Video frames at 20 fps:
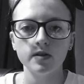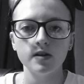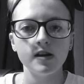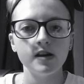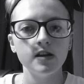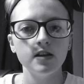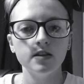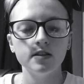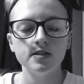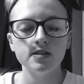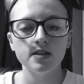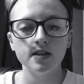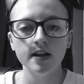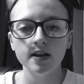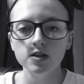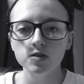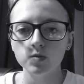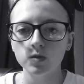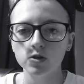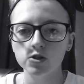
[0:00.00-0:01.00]
In
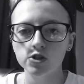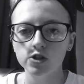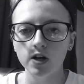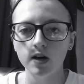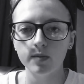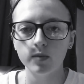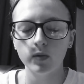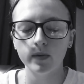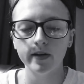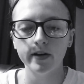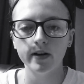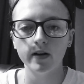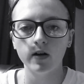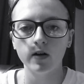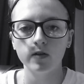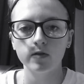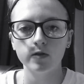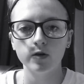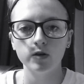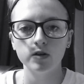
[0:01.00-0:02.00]
today's workshop we
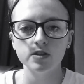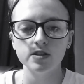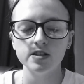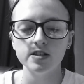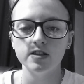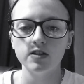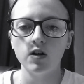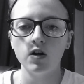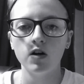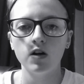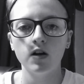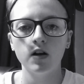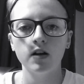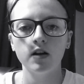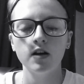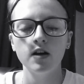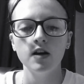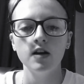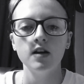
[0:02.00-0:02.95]
are focusing on